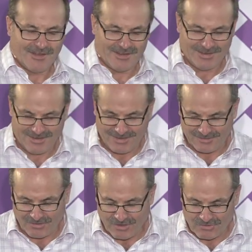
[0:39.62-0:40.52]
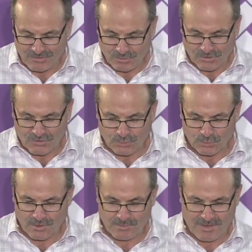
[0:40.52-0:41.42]
And I do want to
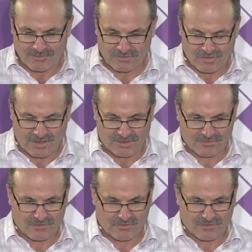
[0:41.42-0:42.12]
talk about the challenge